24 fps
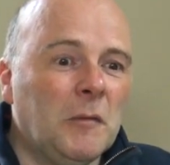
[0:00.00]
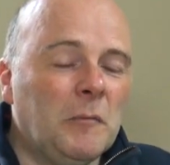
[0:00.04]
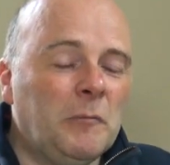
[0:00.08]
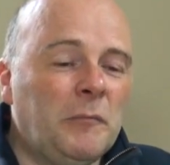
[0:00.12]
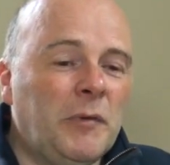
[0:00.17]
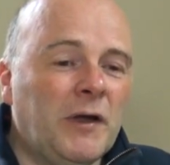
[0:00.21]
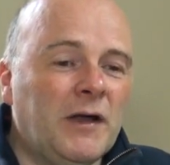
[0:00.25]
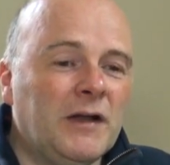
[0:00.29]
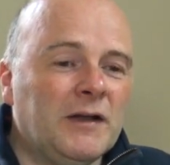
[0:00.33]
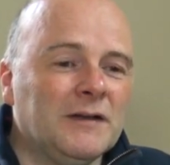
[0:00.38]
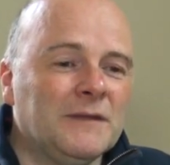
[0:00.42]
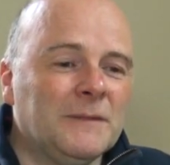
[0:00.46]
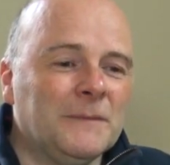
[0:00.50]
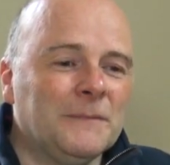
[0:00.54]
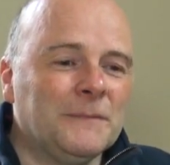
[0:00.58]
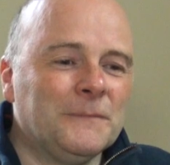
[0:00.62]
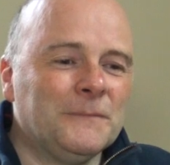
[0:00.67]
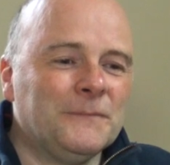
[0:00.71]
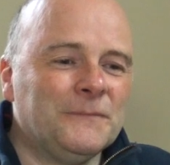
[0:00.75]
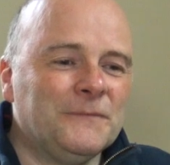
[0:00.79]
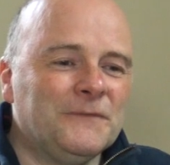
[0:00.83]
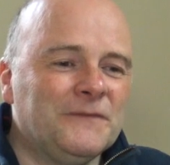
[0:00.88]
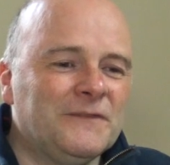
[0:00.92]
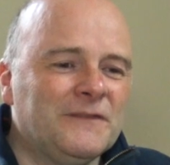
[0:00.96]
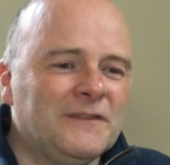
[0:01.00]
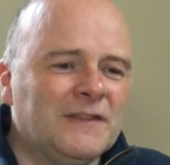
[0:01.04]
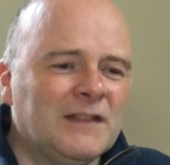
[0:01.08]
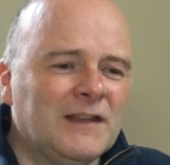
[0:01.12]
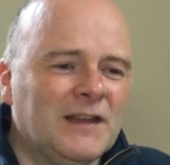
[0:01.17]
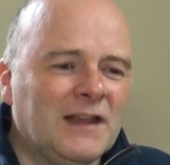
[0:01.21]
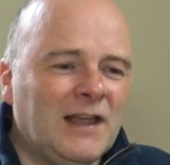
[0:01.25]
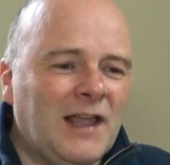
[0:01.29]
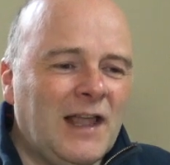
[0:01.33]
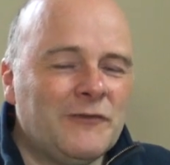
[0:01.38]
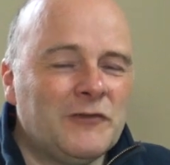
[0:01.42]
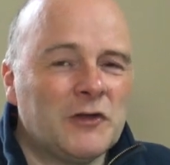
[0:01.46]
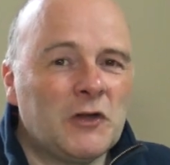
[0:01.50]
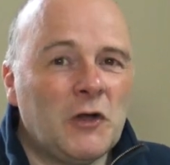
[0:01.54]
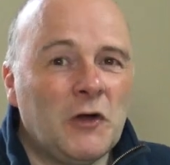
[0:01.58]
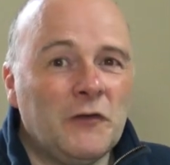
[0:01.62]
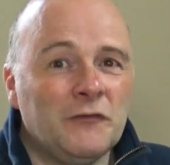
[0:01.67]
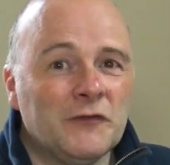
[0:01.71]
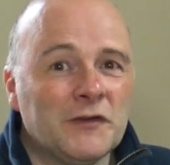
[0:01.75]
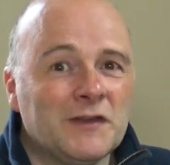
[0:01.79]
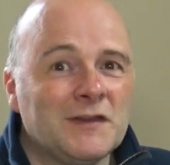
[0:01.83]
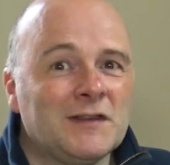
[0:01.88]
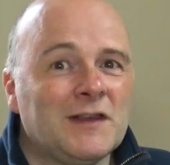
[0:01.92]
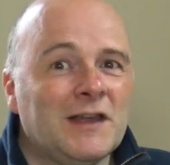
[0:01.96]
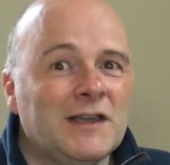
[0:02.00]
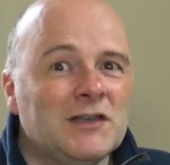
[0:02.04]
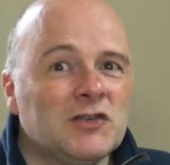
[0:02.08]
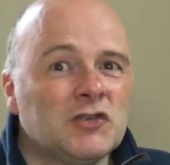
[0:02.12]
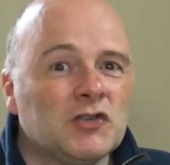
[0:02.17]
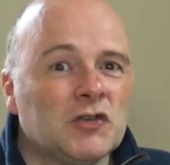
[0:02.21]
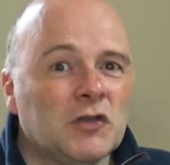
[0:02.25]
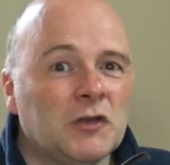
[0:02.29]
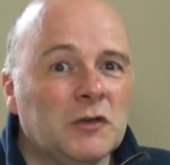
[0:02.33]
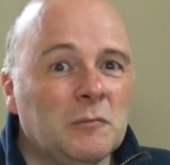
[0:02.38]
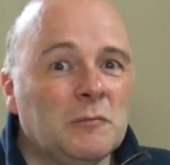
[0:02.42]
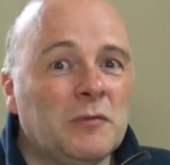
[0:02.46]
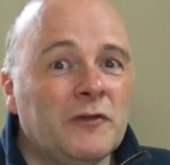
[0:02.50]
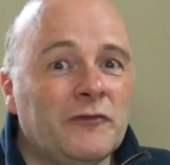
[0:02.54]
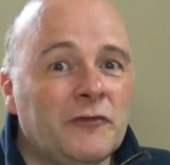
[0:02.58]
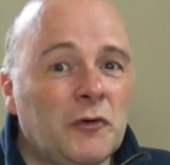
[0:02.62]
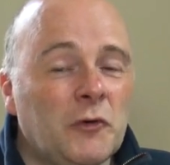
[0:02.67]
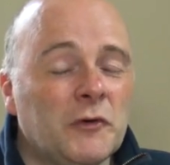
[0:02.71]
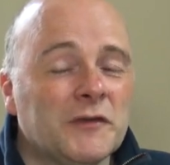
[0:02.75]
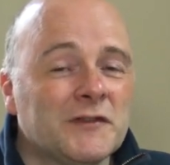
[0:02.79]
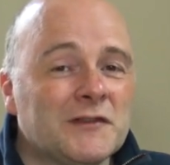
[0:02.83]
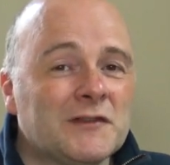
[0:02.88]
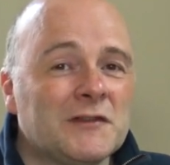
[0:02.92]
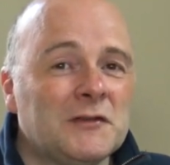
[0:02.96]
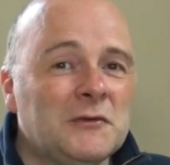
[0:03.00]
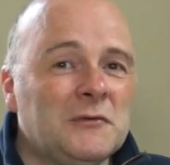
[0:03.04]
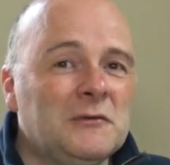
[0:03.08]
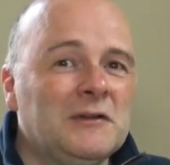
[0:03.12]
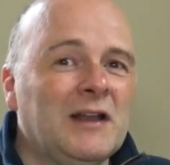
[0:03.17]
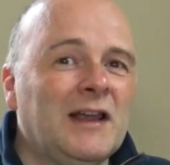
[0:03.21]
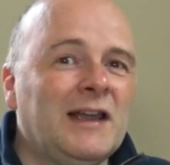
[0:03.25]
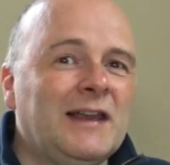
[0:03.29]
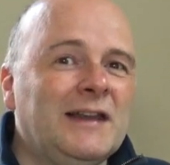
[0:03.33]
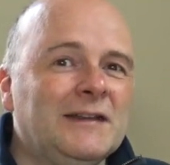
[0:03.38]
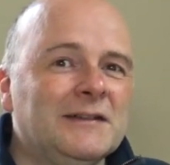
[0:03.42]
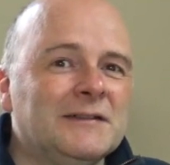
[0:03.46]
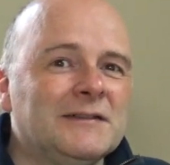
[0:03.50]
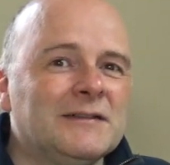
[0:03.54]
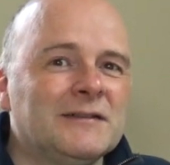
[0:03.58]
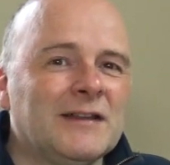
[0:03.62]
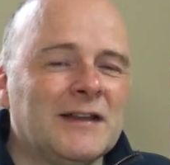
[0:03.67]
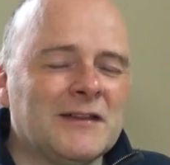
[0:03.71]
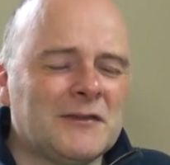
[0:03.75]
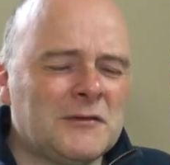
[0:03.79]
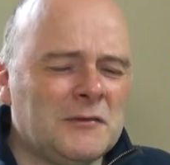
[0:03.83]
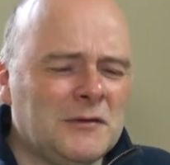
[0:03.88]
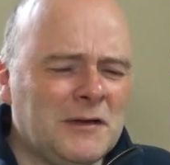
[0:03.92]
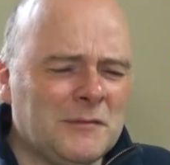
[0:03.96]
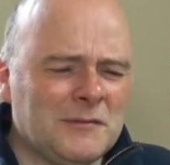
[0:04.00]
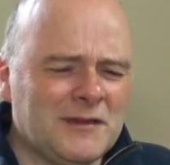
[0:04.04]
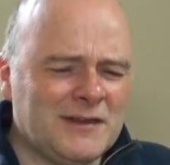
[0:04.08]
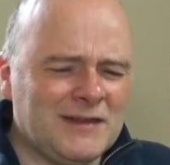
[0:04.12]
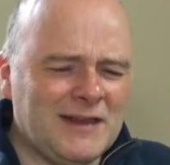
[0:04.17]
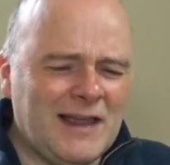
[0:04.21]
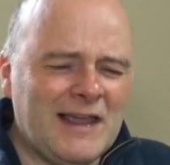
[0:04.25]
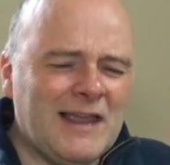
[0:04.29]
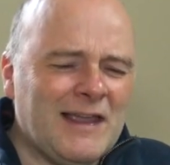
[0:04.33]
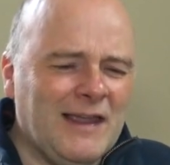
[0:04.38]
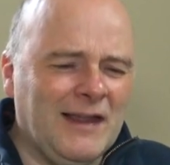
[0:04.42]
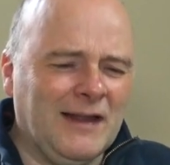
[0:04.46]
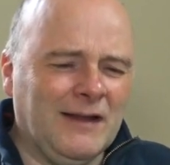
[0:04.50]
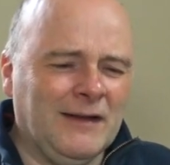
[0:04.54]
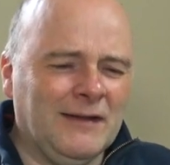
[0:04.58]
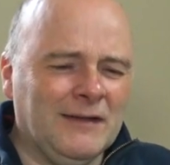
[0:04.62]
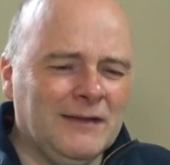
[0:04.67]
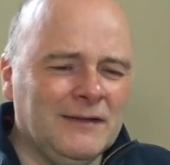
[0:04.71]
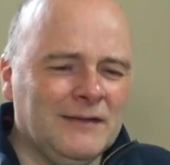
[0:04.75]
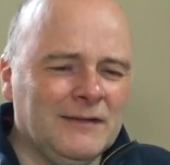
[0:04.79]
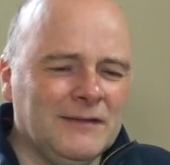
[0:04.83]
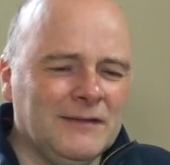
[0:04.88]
but have a conversation before it's too late. That's all I'm saying.